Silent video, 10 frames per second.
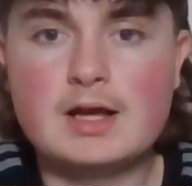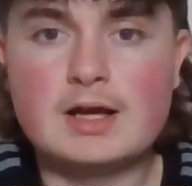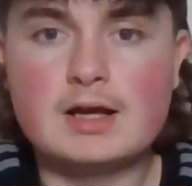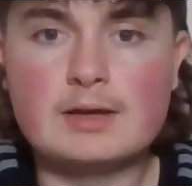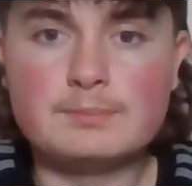
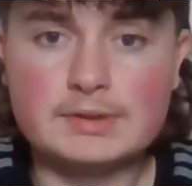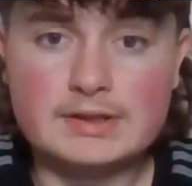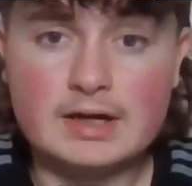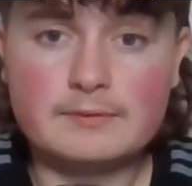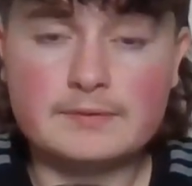but
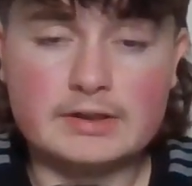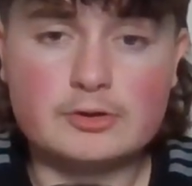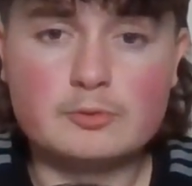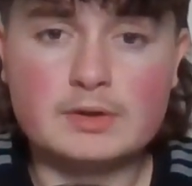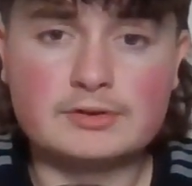yeah, I think
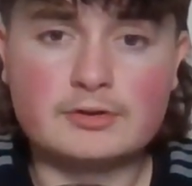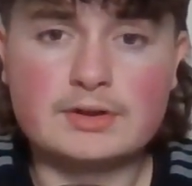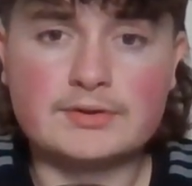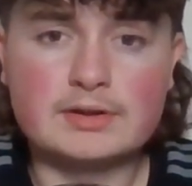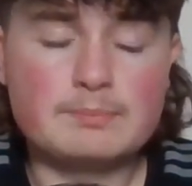Inoue's got
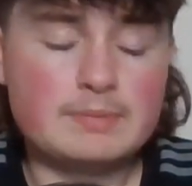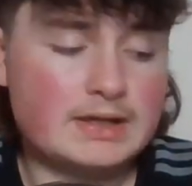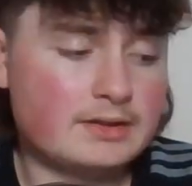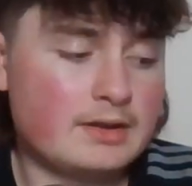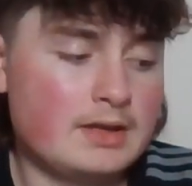this in the
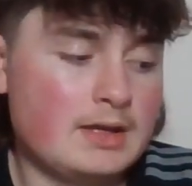bag.